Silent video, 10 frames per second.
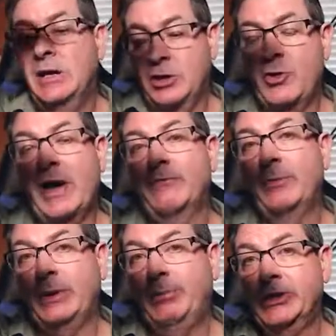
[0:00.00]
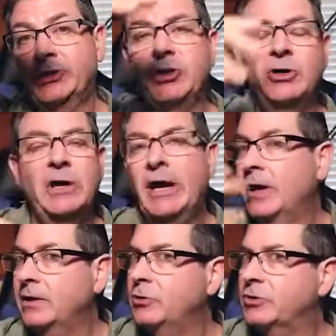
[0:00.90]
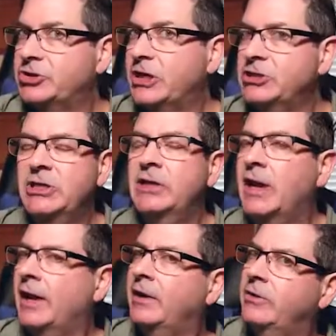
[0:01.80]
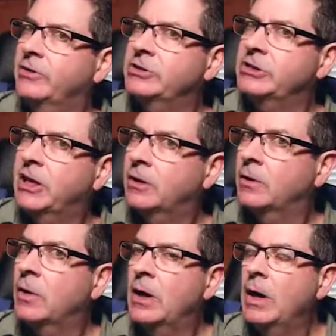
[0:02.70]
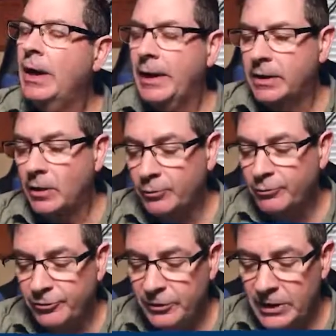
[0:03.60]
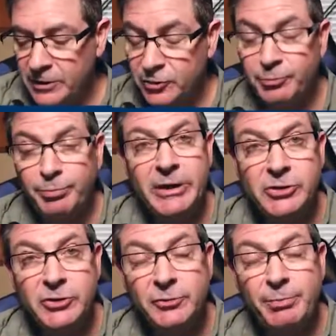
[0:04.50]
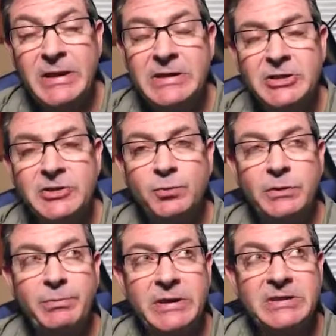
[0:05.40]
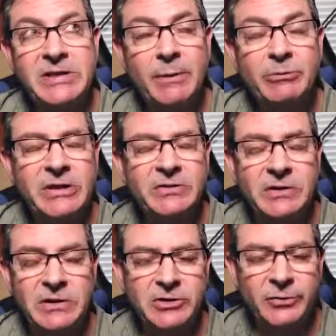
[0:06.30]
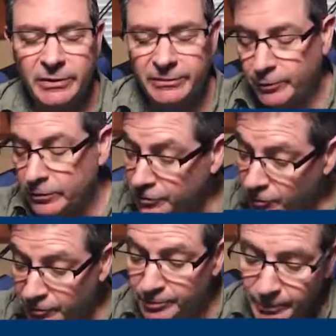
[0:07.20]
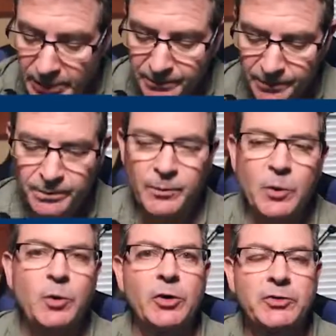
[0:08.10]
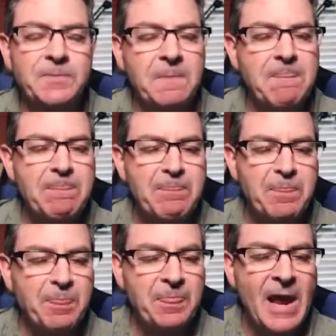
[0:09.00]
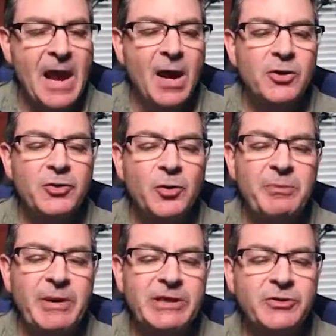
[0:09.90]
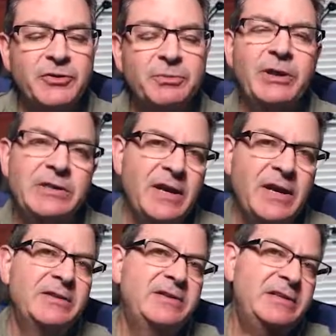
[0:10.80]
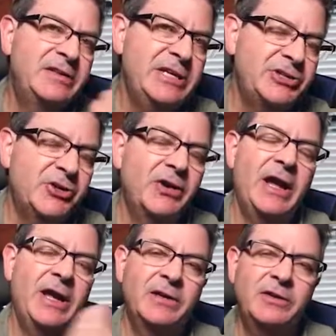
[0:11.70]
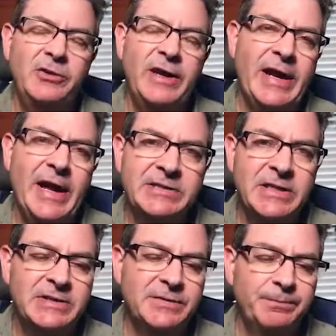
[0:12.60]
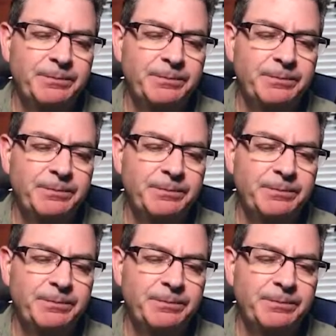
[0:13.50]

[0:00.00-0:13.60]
you have a big picture and you exchange it and you're good to go and hopefully those picture pieces would be established as condition reinforcers but who knows so when the picture is complete hand it to teacher and you get access